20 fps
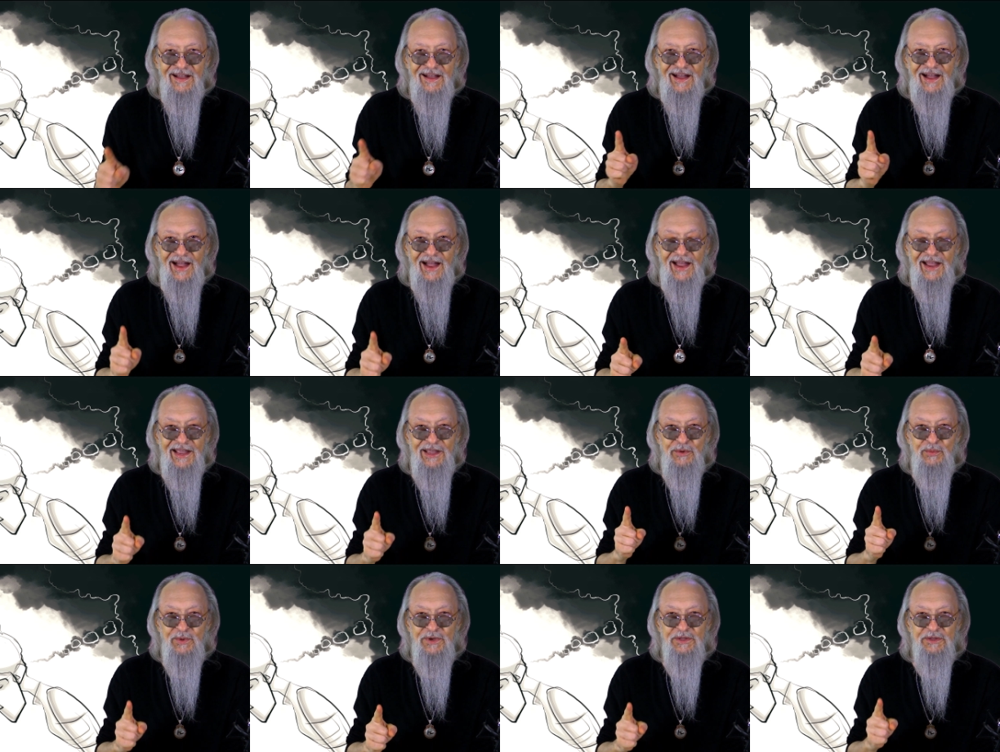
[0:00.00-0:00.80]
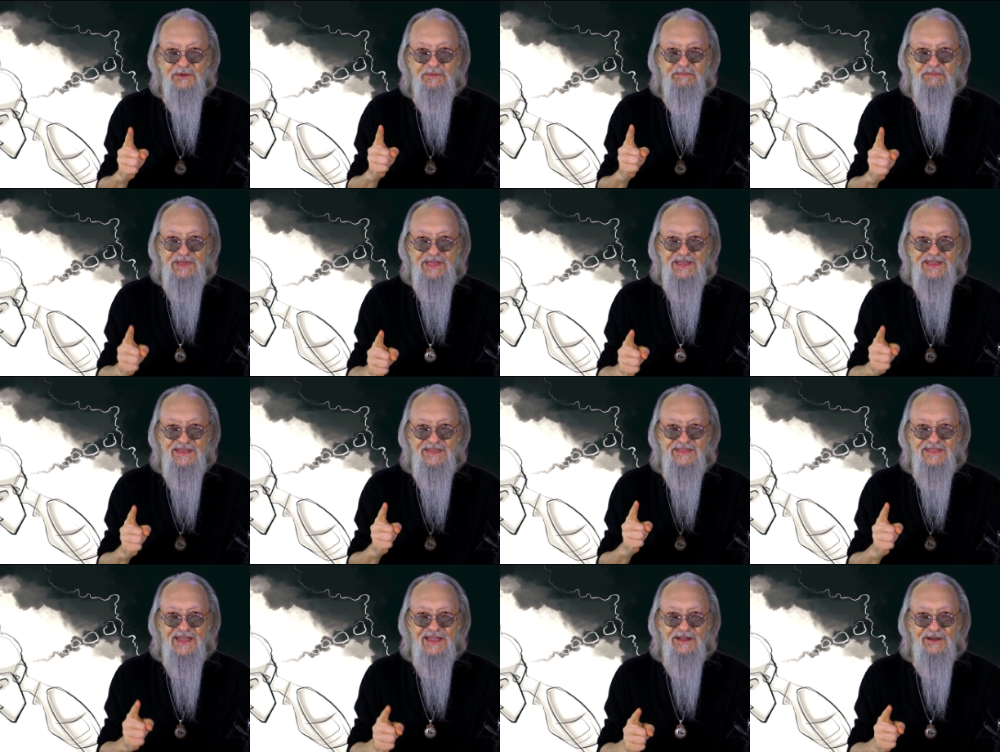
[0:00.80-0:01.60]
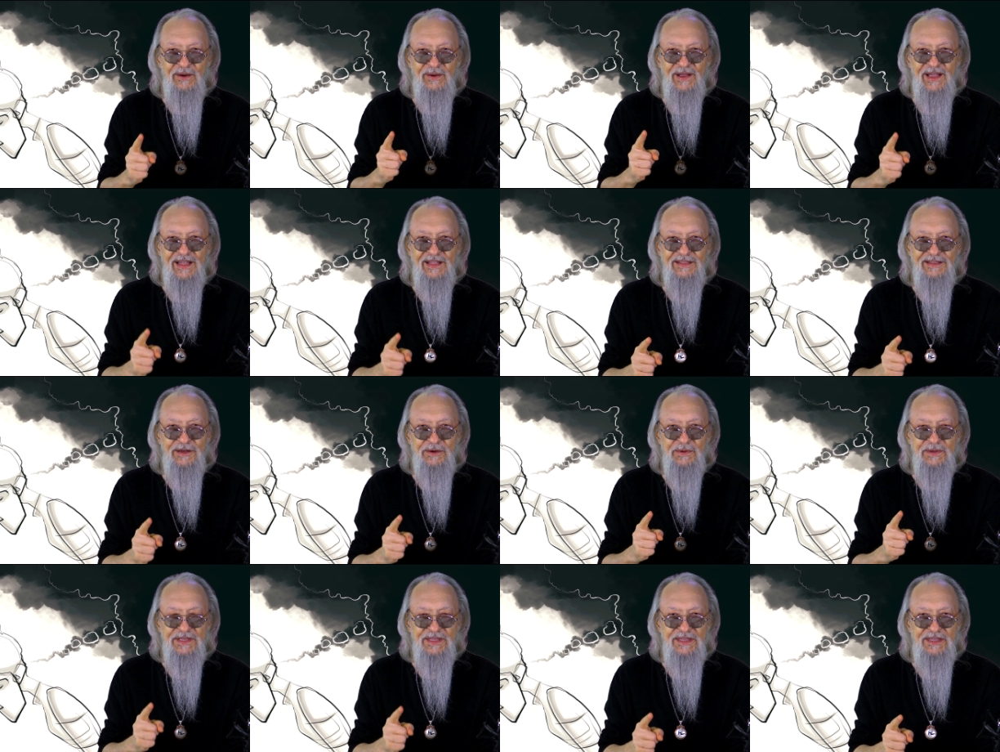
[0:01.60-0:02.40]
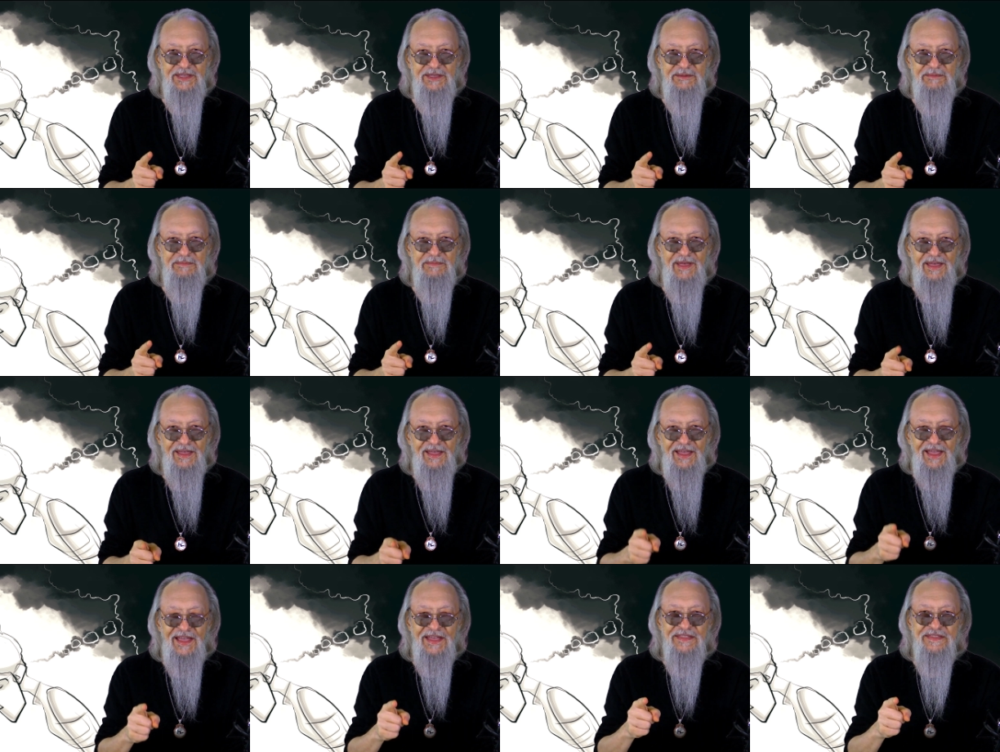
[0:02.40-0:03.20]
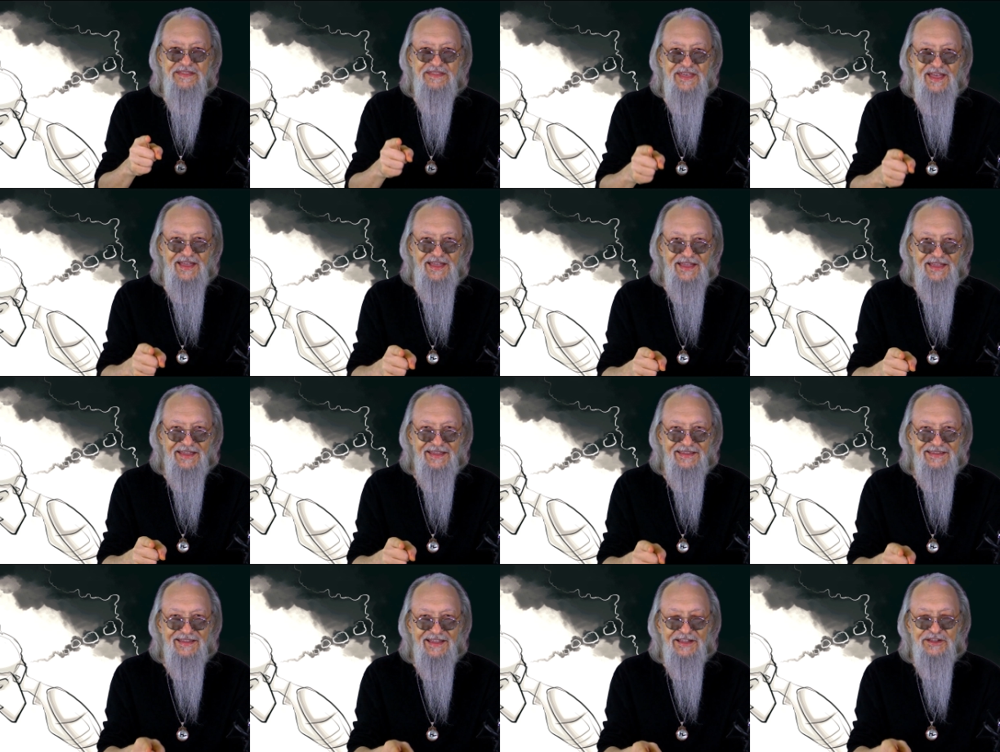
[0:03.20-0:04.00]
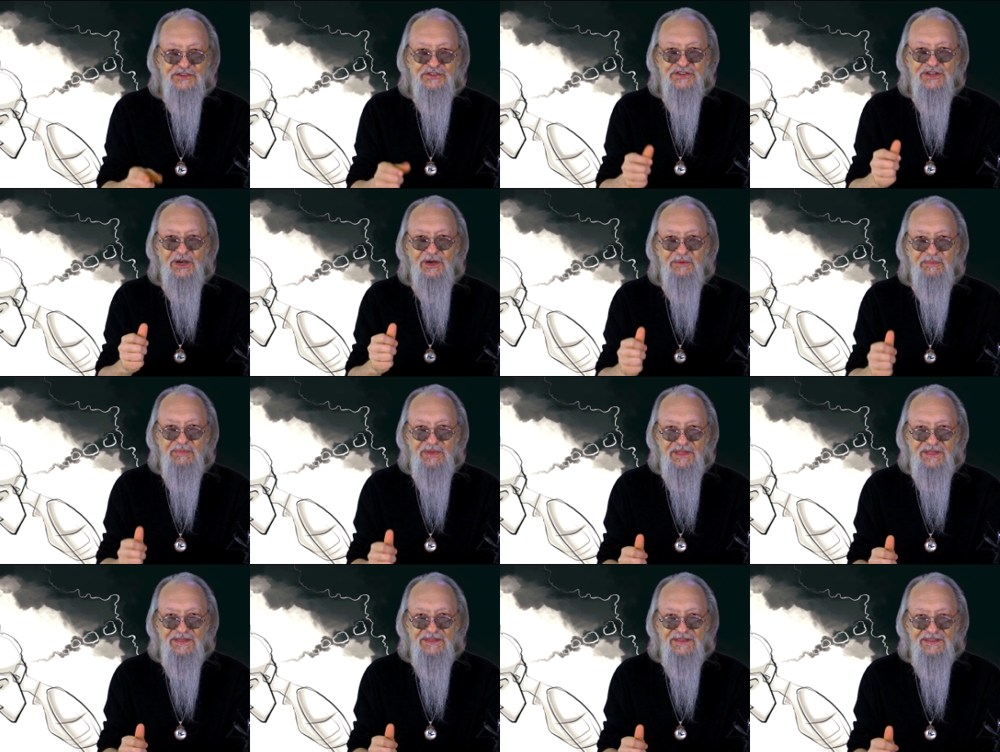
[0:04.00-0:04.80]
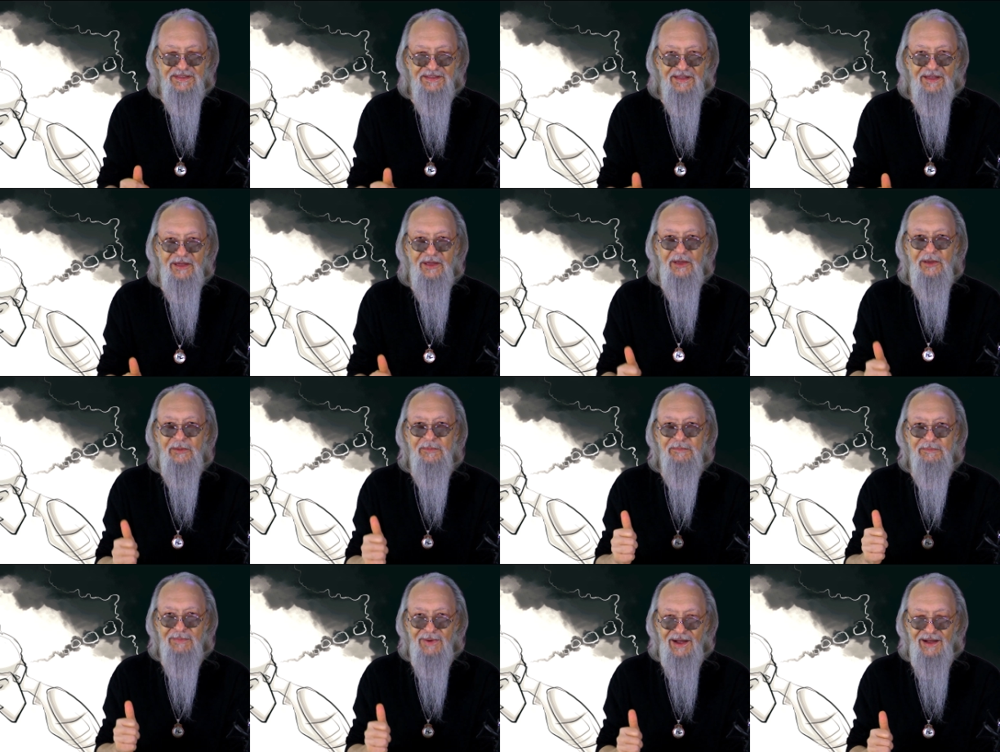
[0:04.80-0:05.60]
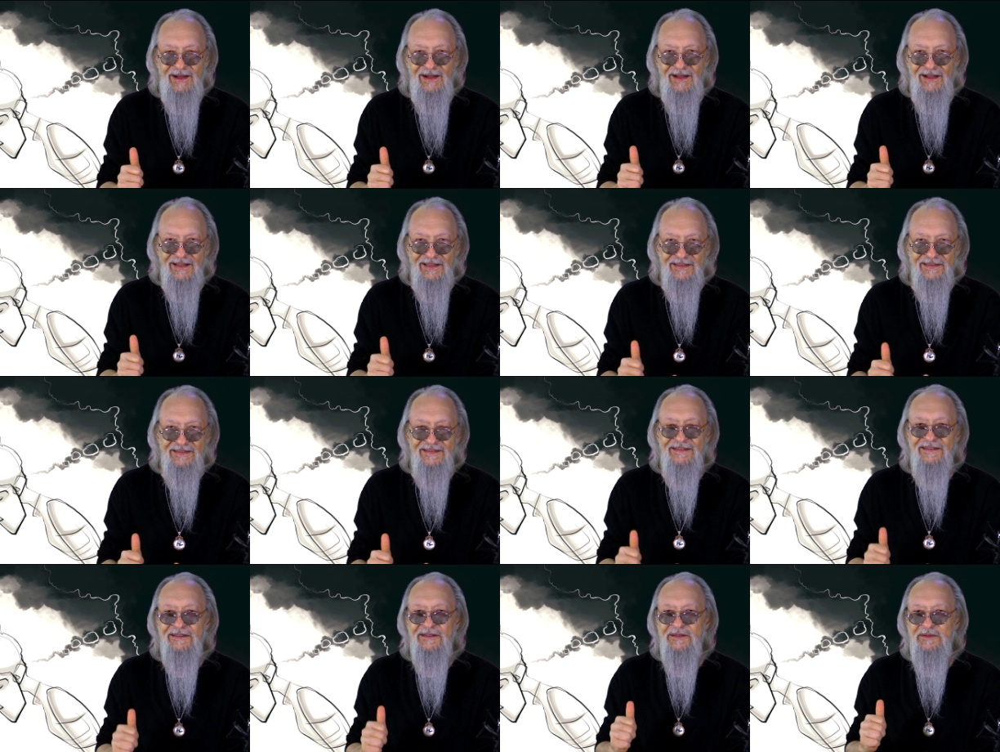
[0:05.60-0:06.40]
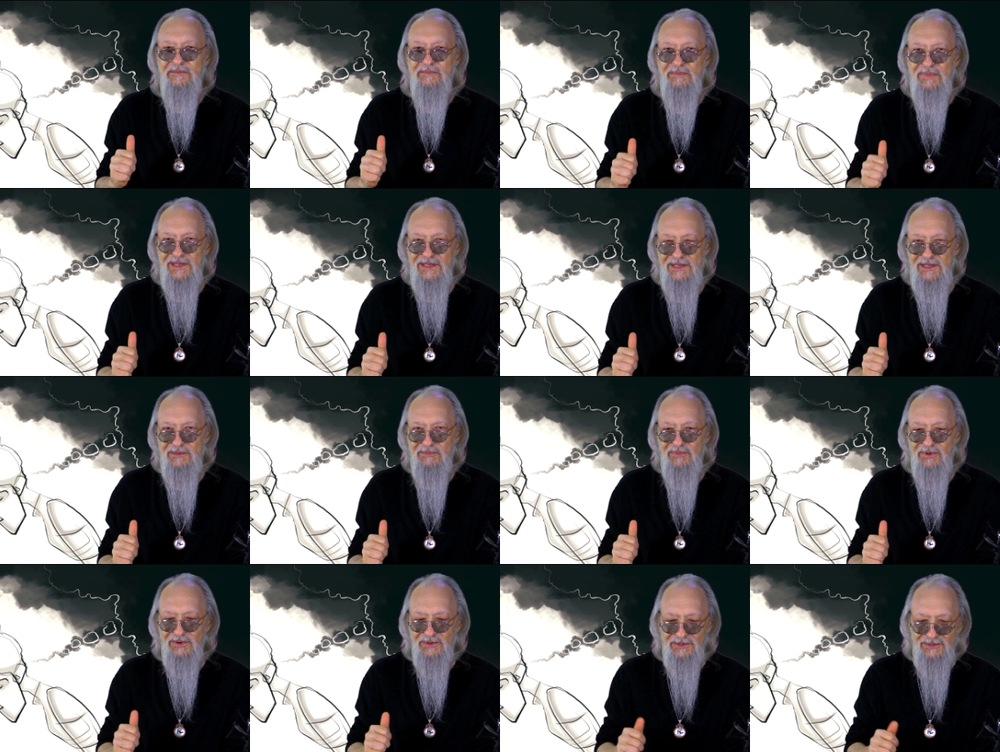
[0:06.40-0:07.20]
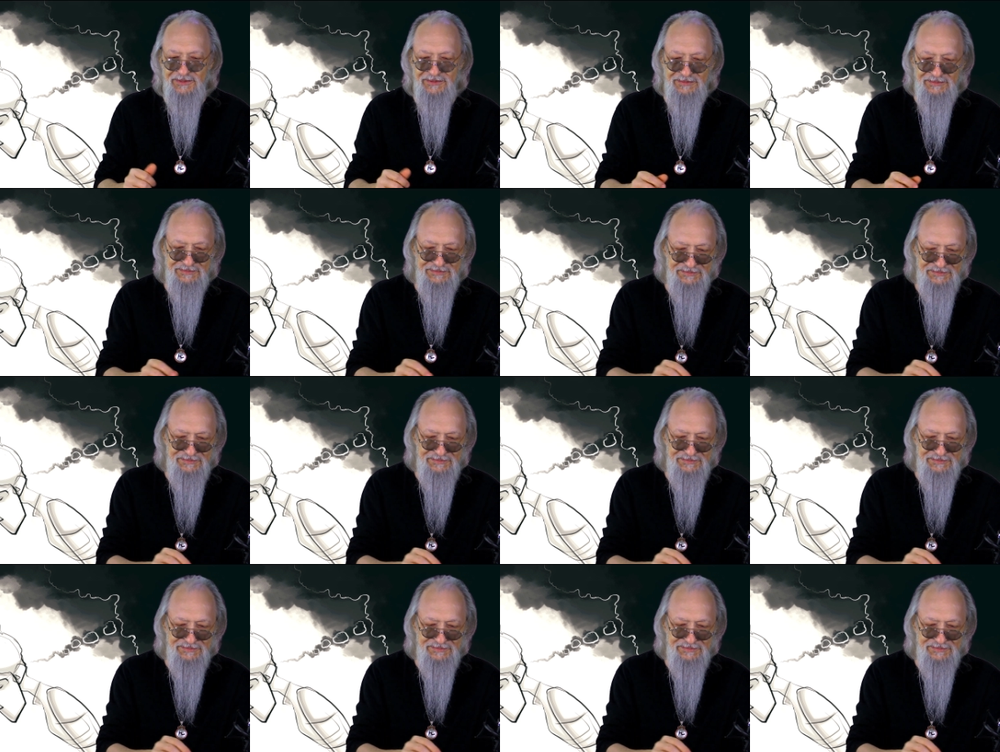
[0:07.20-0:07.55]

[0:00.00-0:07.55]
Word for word: I will be their Elohim, and they shall be my people.